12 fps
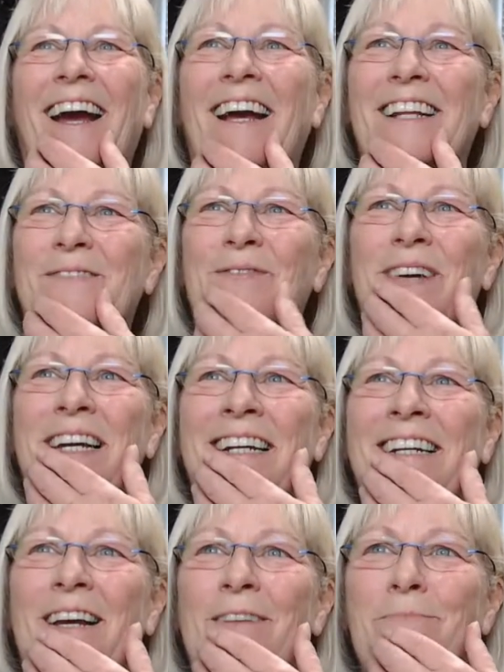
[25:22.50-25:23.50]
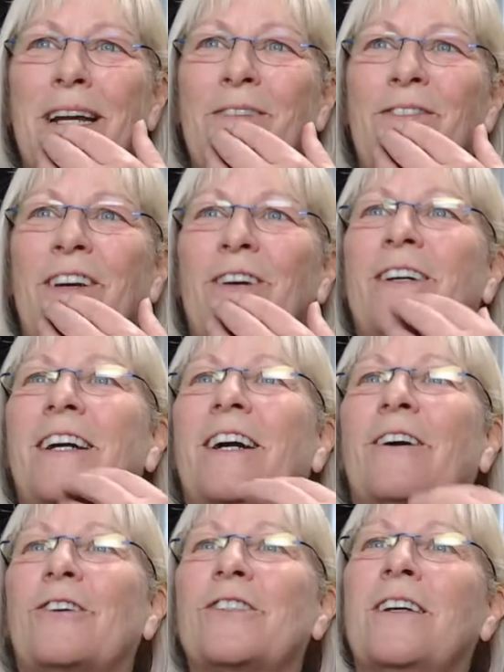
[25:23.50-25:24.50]
it's been a few
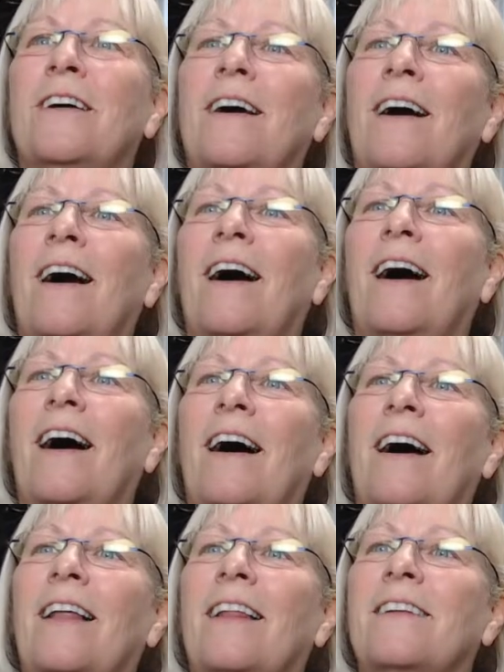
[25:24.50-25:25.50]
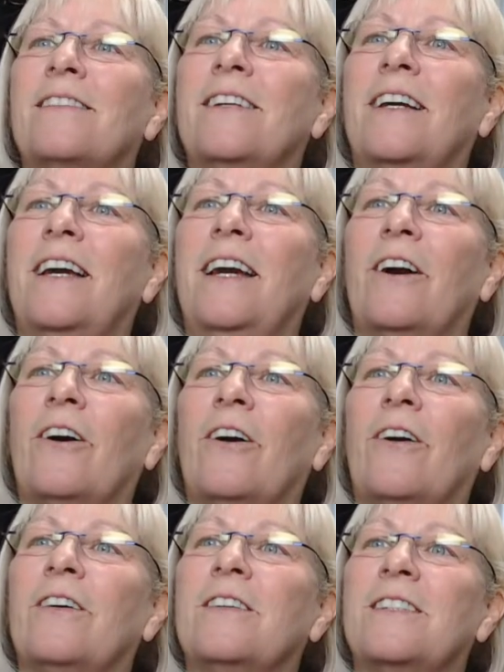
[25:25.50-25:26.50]
years. Let's see
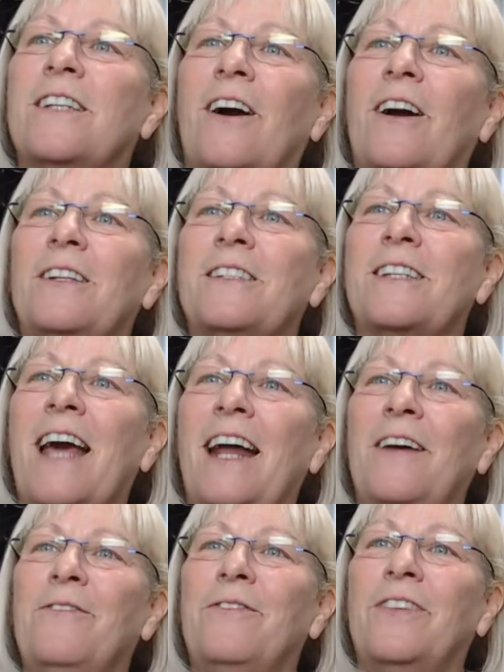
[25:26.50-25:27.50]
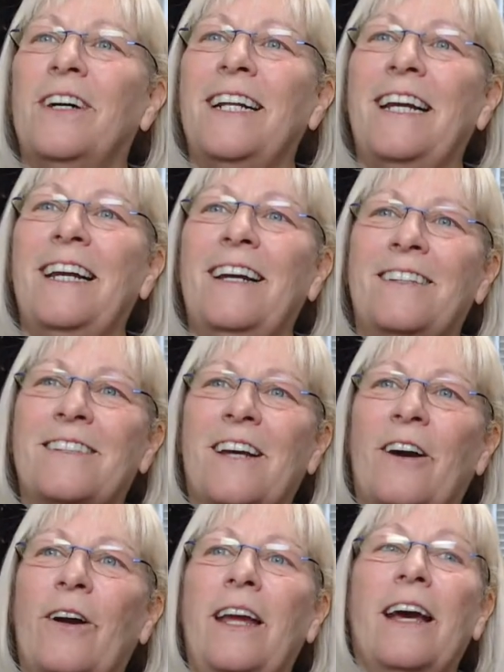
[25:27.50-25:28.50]
here. So it's kind of funny.
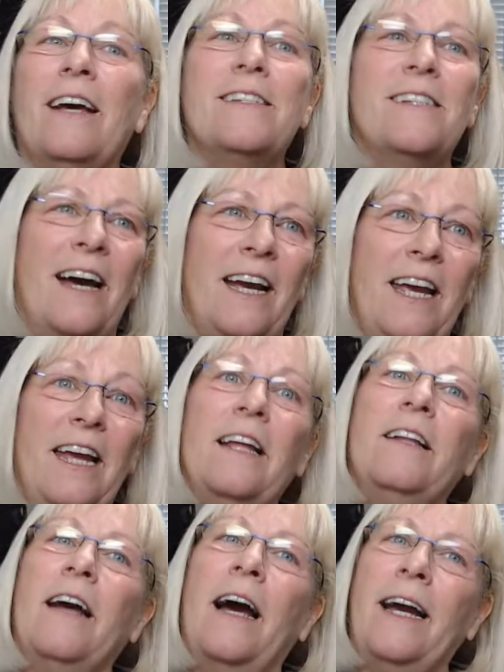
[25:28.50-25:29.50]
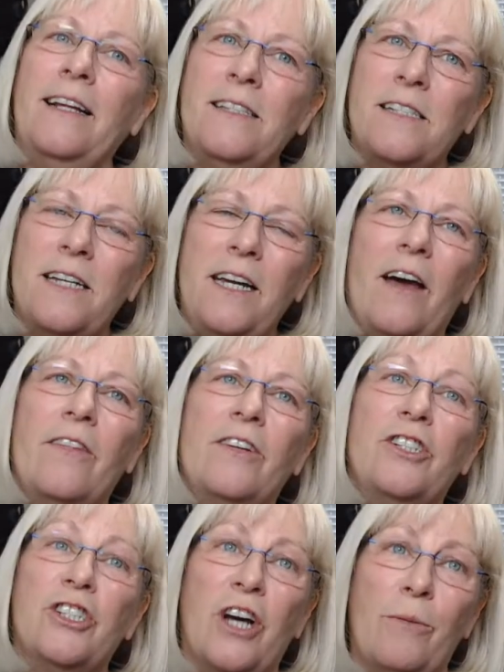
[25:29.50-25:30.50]
So yes, I can see how
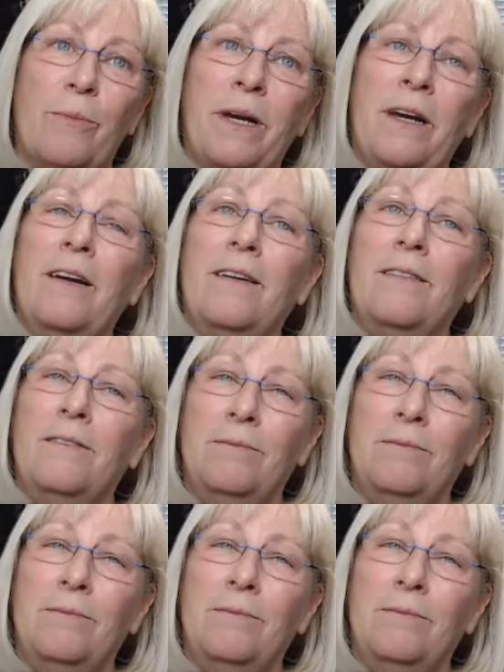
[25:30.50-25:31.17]
the genome,